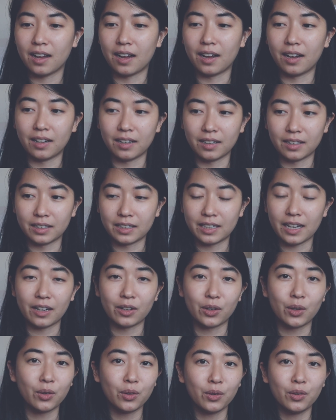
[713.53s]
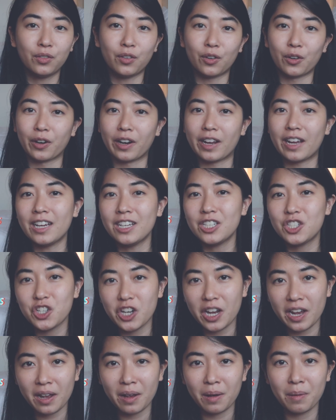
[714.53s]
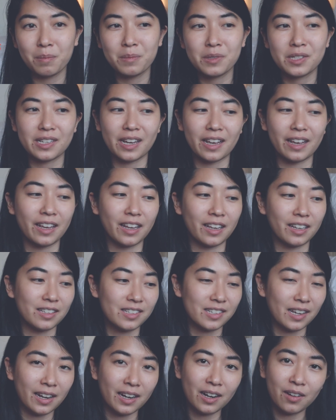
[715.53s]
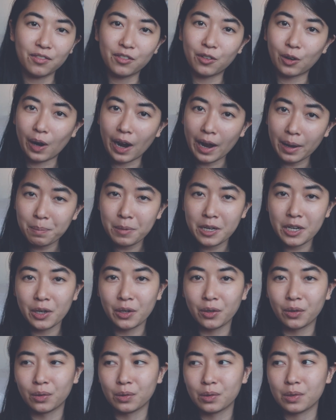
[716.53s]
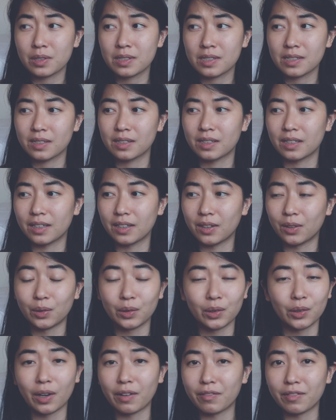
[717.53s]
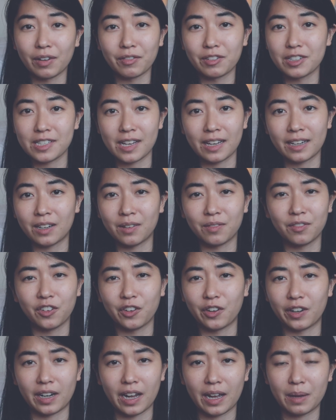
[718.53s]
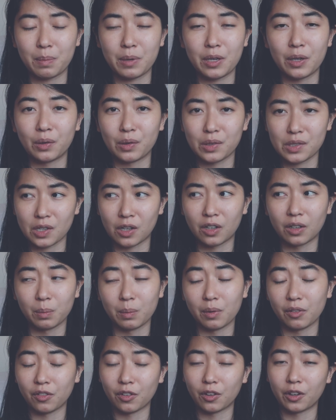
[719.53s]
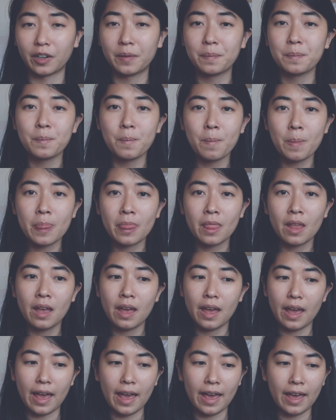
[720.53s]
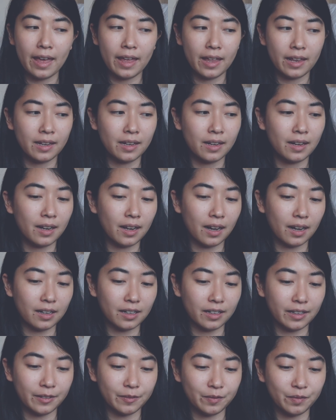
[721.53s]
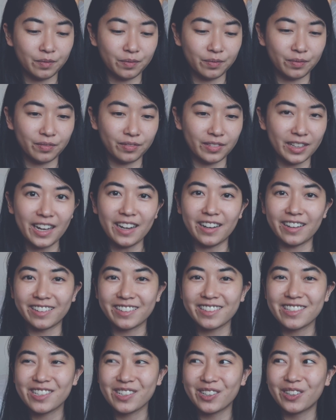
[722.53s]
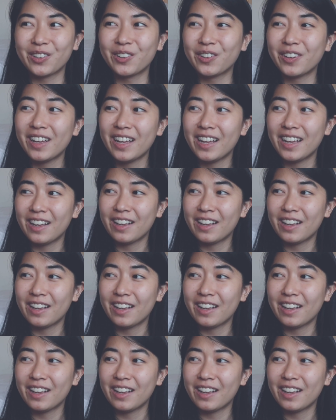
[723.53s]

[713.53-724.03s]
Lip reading: go for AGMs and sign up for IPOs, although I've never signed up for an IPO stock before. And so